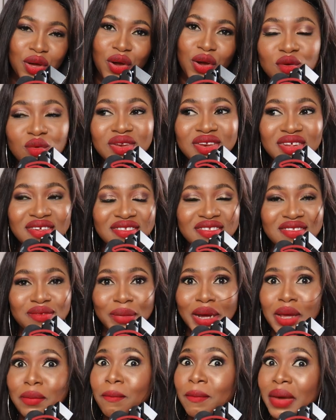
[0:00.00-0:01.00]
So this is
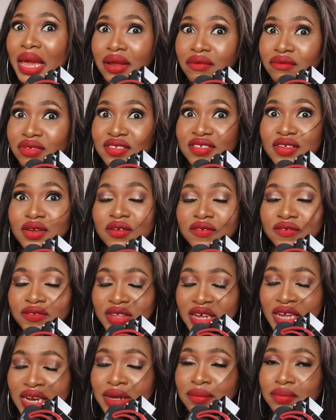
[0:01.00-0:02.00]
my main reason of
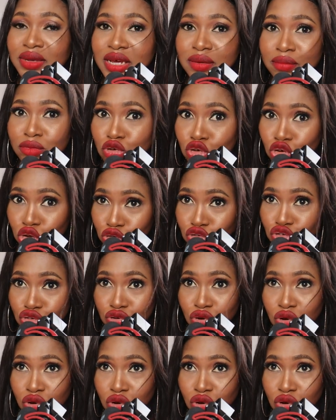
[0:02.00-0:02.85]
telling them not to